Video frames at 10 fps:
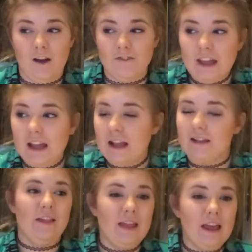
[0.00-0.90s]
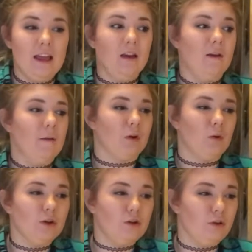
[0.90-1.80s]
of these. And then I'm
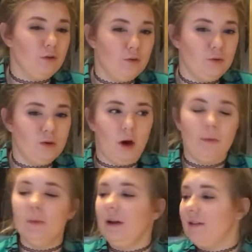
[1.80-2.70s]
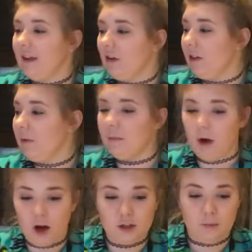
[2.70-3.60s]
going to probably seal them in
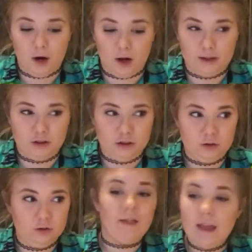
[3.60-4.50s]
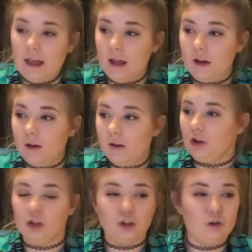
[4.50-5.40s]
Mod Podge. And then
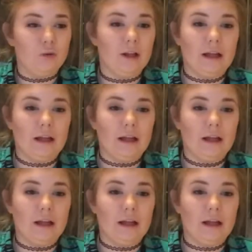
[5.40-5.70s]
glue